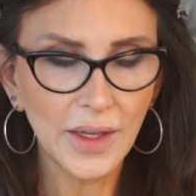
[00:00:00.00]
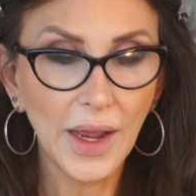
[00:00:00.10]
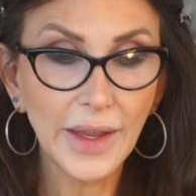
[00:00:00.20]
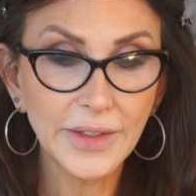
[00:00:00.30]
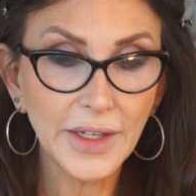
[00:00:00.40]

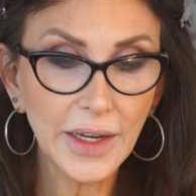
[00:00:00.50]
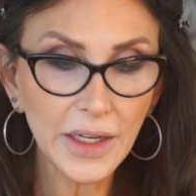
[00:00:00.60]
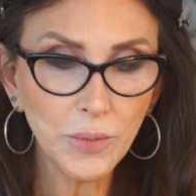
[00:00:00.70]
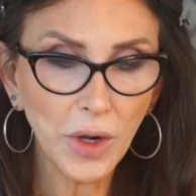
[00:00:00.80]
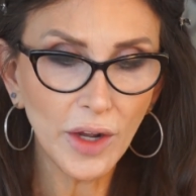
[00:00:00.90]
I had
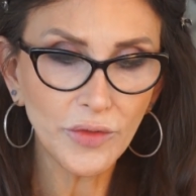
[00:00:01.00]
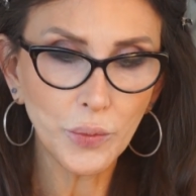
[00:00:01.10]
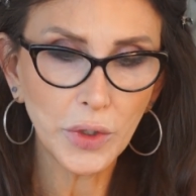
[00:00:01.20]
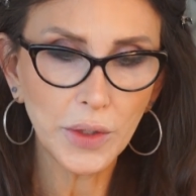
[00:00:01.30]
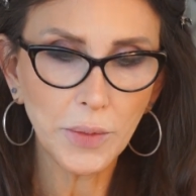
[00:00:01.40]
taken them off
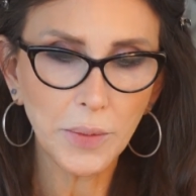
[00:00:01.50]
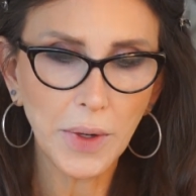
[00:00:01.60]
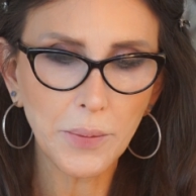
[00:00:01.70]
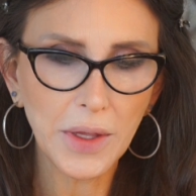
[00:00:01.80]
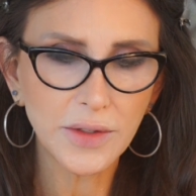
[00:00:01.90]
and put them on
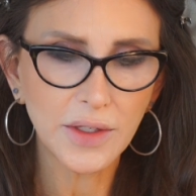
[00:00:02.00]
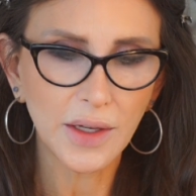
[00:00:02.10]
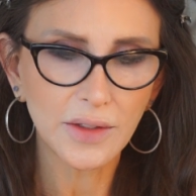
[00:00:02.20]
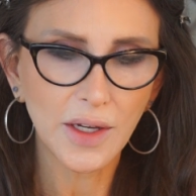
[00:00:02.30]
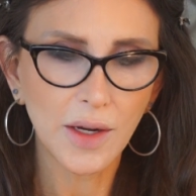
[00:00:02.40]
my
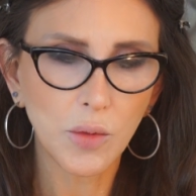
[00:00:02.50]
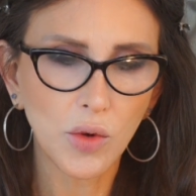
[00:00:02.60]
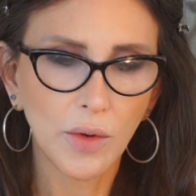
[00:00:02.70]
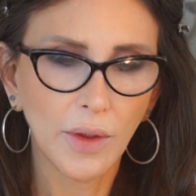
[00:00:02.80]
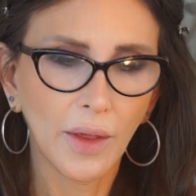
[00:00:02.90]
bedside
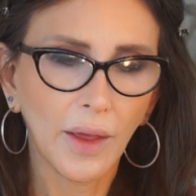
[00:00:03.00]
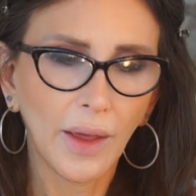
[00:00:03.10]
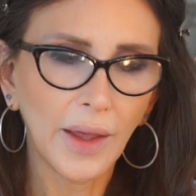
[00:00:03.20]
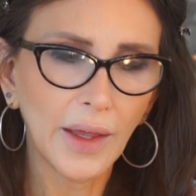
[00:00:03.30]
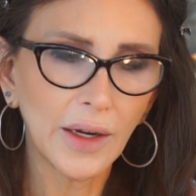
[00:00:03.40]
table.
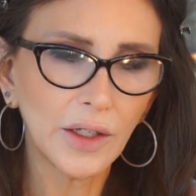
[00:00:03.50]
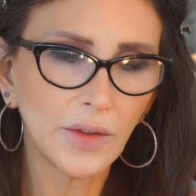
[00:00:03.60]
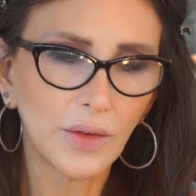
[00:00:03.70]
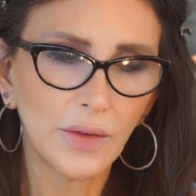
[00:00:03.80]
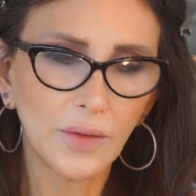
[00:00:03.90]
And
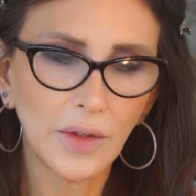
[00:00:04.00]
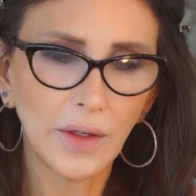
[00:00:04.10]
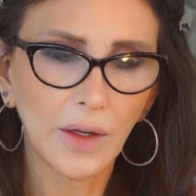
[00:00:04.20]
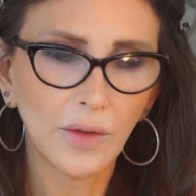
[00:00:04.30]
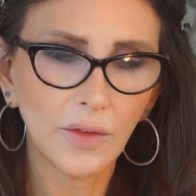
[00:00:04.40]
I, you
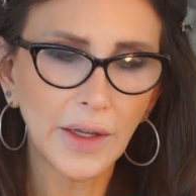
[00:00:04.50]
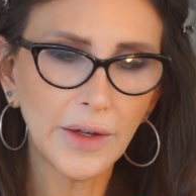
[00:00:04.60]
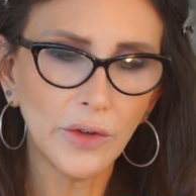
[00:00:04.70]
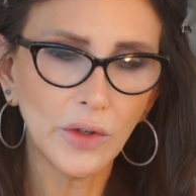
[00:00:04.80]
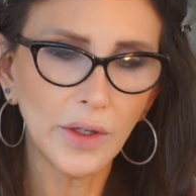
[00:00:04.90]
know,
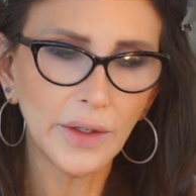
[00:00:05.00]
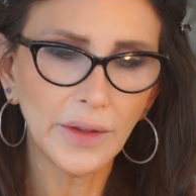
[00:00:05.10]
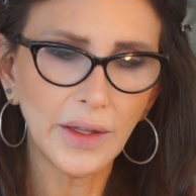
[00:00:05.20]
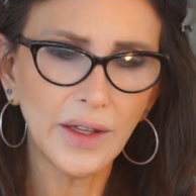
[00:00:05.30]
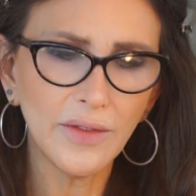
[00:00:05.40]
later on
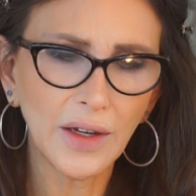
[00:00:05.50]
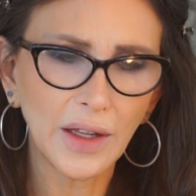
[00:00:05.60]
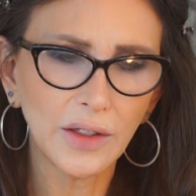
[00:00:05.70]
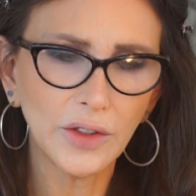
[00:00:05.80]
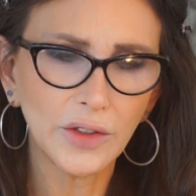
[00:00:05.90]
in the evening
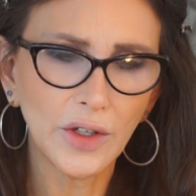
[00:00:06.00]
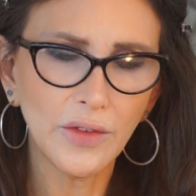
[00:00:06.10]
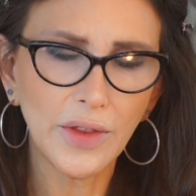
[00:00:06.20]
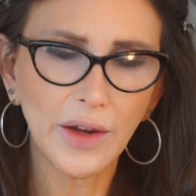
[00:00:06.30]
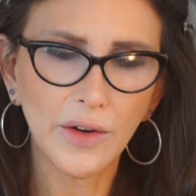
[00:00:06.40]
I looked
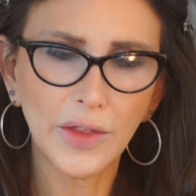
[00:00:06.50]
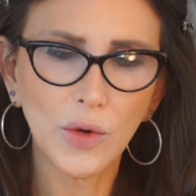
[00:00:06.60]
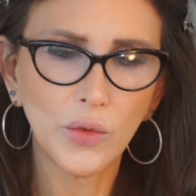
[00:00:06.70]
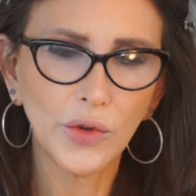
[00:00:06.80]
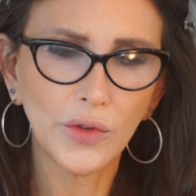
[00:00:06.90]
over there and
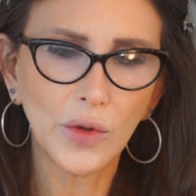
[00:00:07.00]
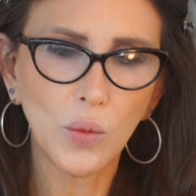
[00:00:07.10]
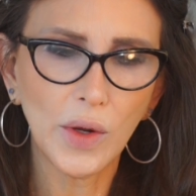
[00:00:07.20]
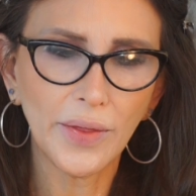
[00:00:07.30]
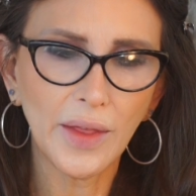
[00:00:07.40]
there was only
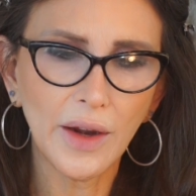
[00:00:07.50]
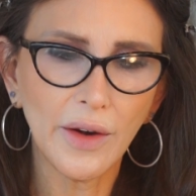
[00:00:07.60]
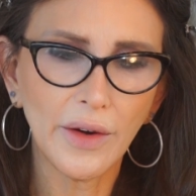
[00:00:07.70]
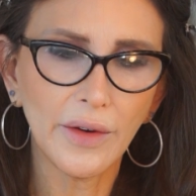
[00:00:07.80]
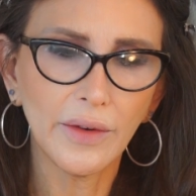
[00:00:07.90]
one
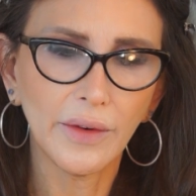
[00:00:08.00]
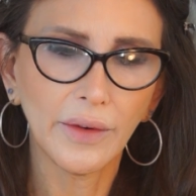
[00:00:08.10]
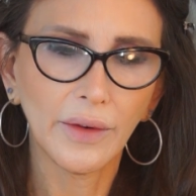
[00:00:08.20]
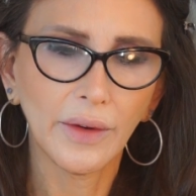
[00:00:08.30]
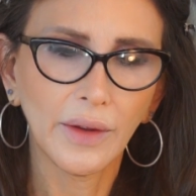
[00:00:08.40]
there.
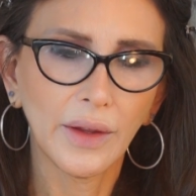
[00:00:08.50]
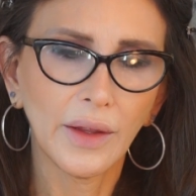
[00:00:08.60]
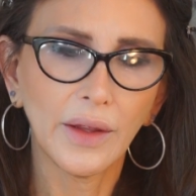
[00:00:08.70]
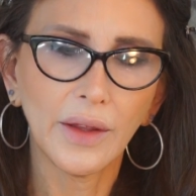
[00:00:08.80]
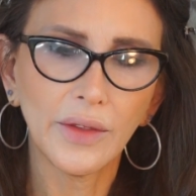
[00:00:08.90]

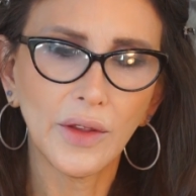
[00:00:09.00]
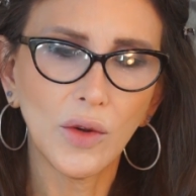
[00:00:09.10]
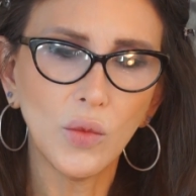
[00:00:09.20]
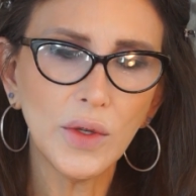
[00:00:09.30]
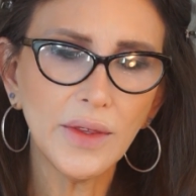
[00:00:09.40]
I
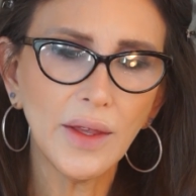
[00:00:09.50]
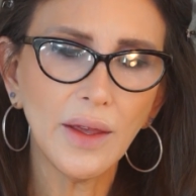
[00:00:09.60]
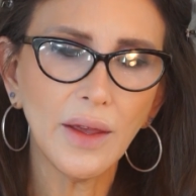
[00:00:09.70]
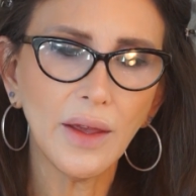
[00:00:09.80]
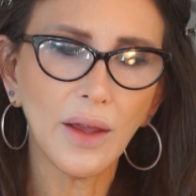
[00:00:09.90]
thought, what in the
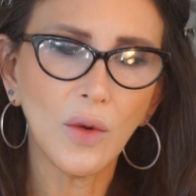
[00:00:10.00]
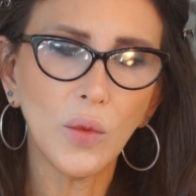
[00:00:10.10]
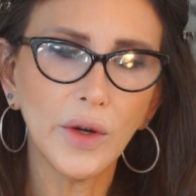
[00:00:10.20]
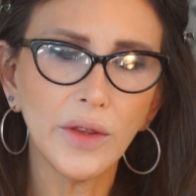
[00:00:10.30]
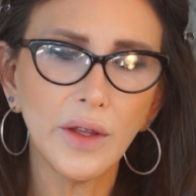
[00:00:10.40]
heck?
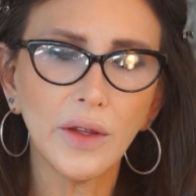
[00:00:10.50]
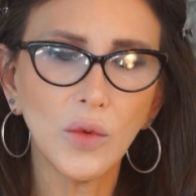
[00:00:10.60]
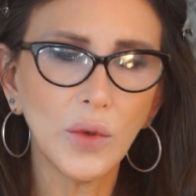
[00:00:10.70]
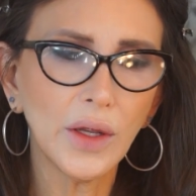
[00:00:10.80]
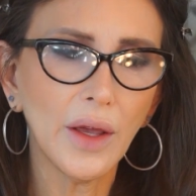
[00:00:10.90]
Where'd the other
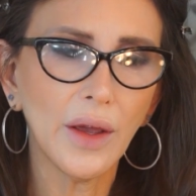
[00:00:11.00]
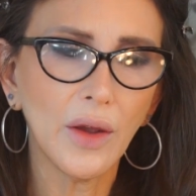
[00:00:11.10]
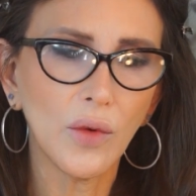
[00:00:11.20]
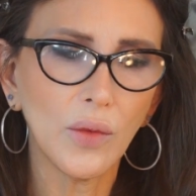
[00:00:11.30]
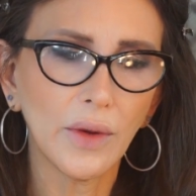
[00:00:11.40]
one go?